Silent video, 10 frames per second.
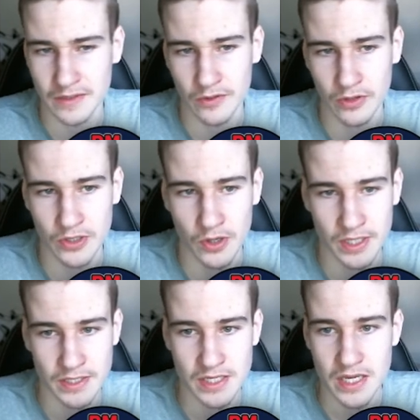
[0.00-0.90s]
feel the
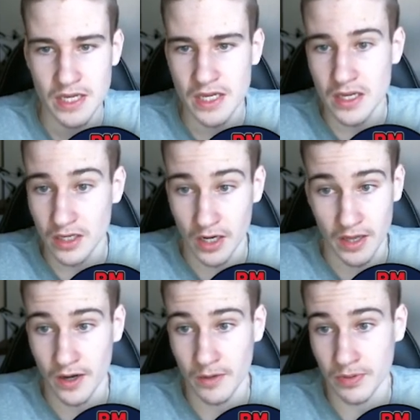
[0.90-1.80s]
Doggies,
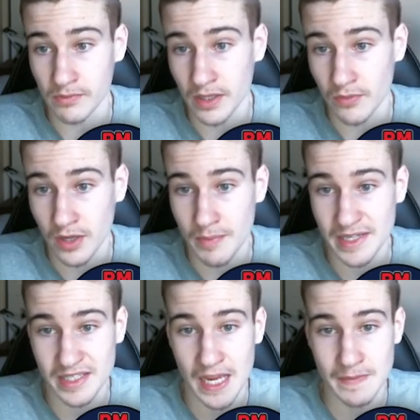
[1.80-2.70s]
they're probably one of the
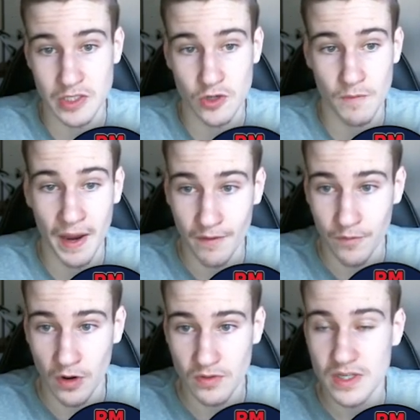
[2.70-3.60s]
best teams to make
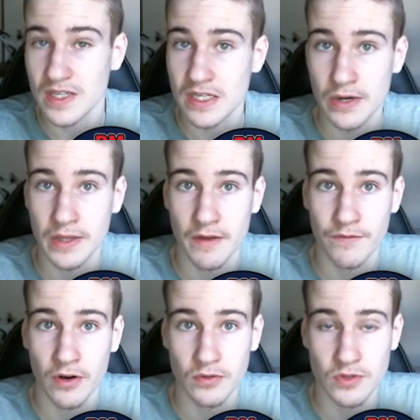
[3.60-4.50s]
finals considering their
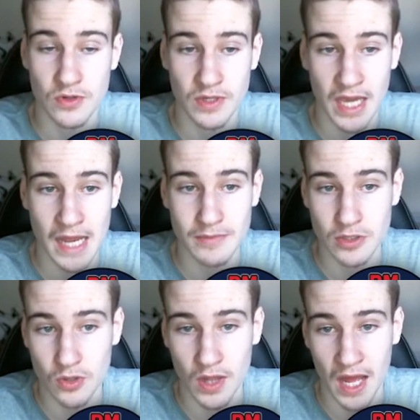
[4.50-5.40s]
final 2 games. The
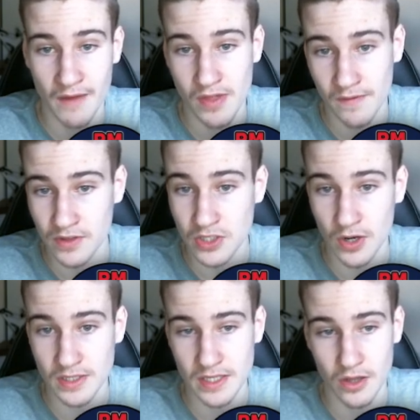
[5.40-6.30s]
draw they have the
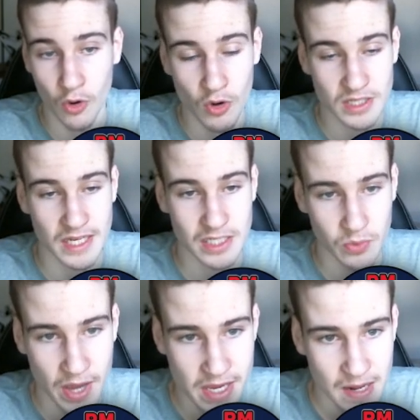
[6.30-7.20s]
Giants and the Hawks next
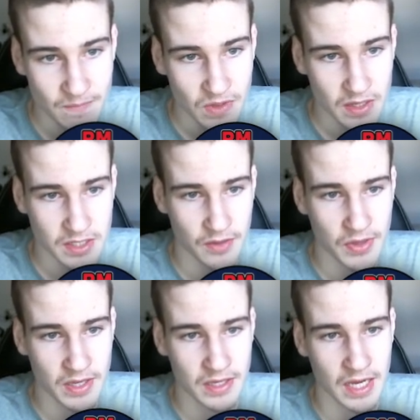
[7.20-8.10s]
week. So I
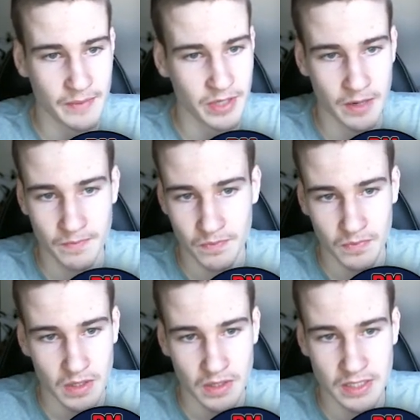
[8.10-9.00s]
think,
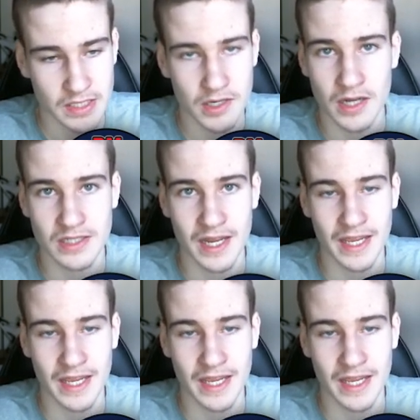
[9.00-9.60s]
this is a high-stake